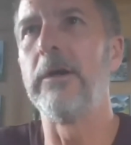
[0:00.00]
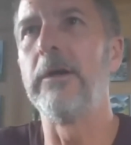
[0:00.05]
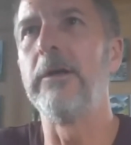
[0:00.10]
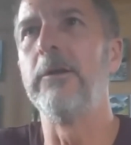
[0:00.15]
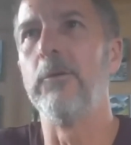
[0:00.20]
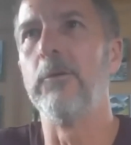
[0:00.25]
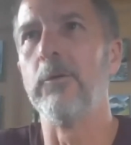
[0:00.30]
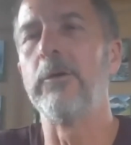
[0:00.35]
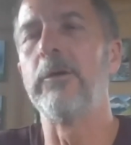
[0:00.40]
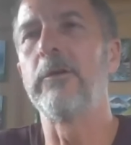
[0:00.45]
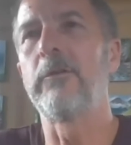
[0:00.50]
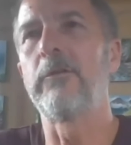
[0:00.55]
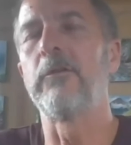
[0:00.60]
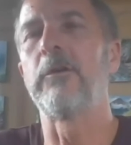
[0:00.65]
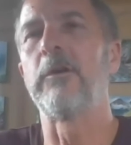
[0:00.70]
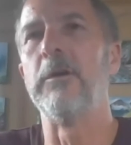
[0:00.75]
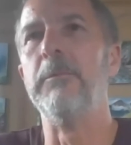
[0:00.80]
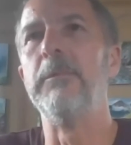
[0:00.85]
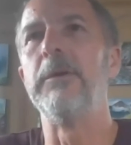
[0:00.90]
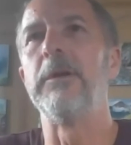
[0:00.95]
in order to
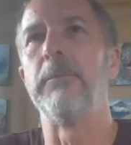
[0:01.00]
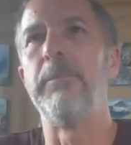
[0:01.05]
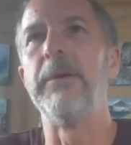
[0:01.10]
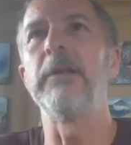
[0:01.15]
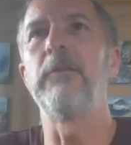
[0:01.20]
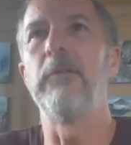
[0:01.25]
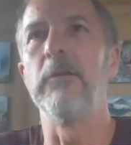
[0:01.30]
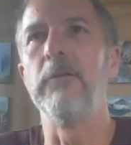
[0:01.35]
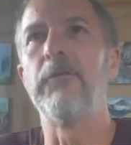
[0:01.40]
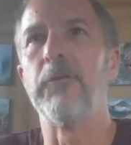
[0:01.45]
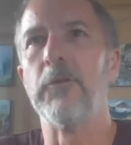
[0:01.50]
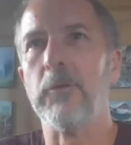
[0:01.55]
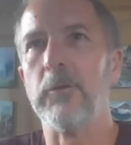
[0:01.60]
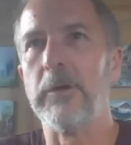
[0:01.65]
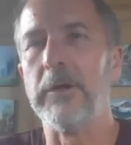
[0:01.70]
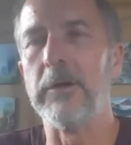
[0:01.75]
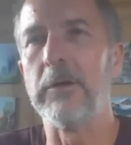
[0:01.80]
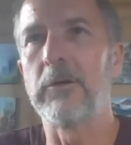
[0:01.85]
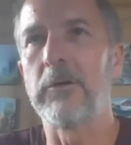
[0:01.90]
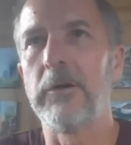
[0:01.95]
commit betting fraud
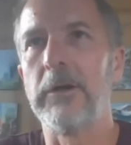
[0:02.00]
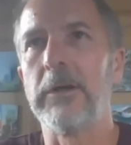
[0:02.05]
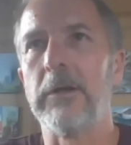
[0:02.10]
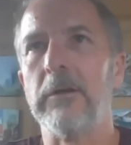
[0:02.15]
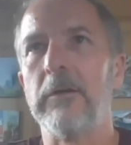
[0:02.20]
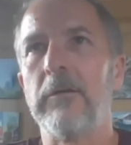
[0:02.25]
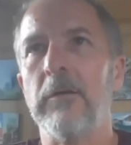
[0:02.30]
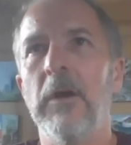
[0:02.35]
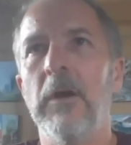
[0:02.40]
in cricket.